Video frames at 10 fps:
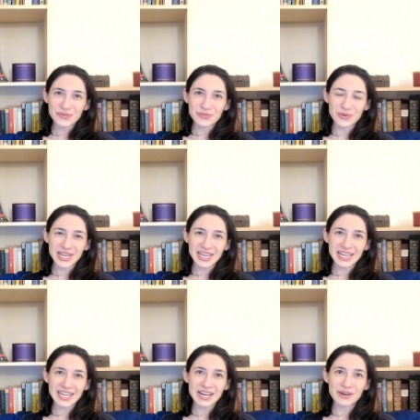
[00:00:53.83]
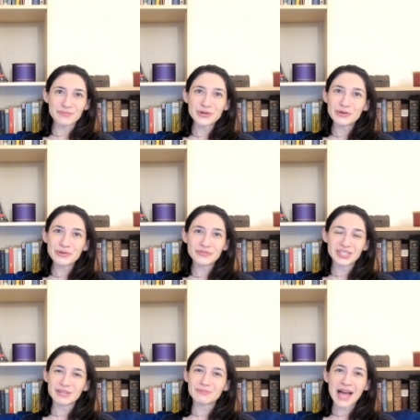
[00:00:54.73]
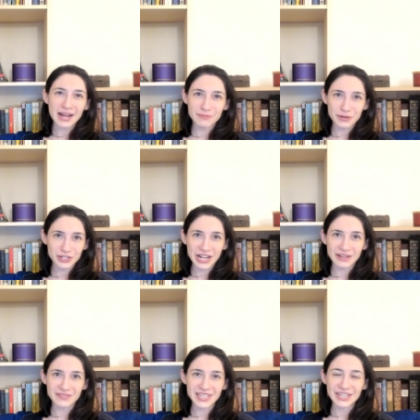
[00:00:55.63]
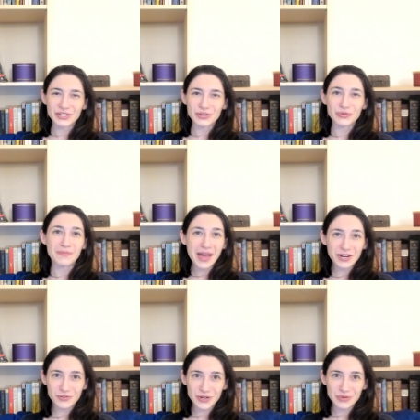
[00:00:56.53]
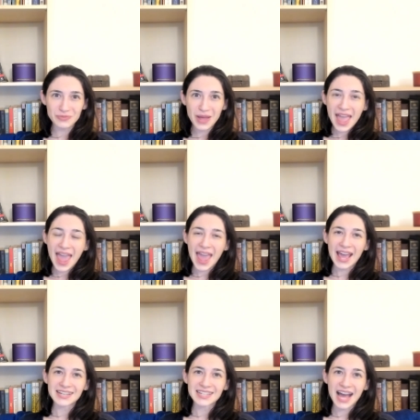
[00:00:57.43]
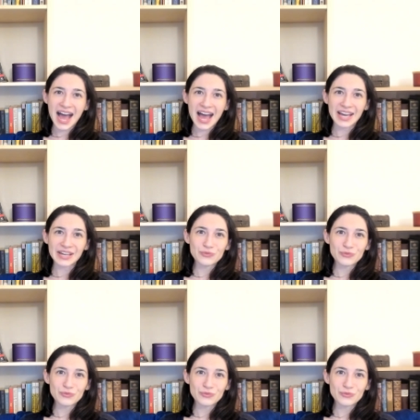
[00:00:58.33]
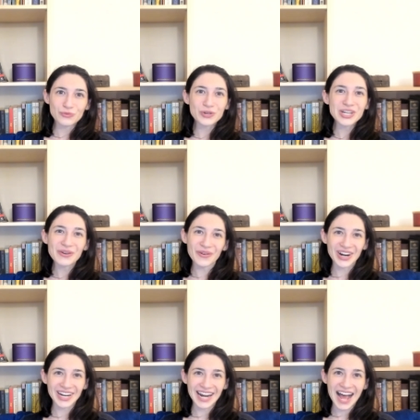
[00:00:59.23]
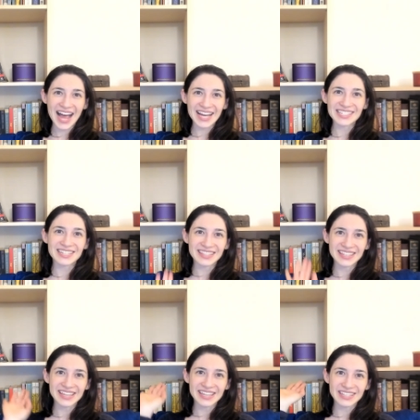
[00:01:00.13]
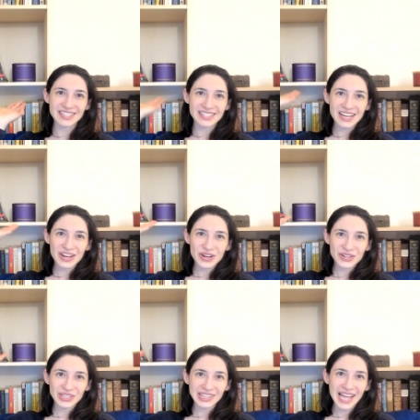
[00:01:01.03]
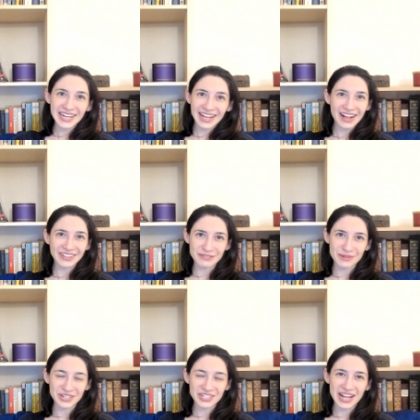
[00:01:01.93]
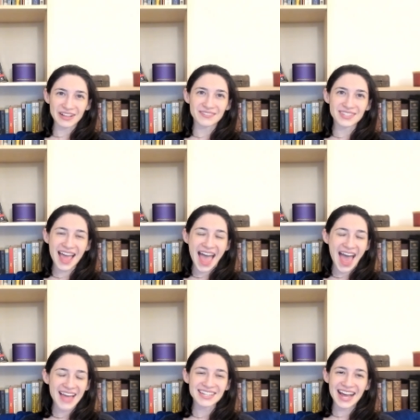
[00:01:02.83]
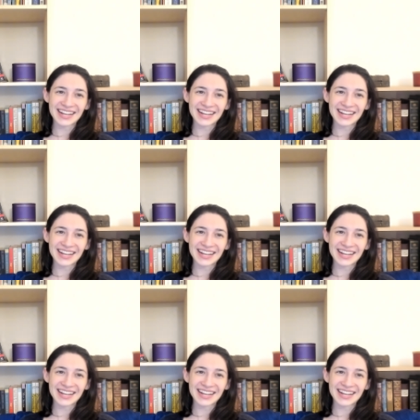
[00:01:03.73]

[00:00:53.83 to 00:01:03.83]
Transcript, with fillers: We moved the black bookshelves into the bedroom and I reorganized these light colored bookshelves and I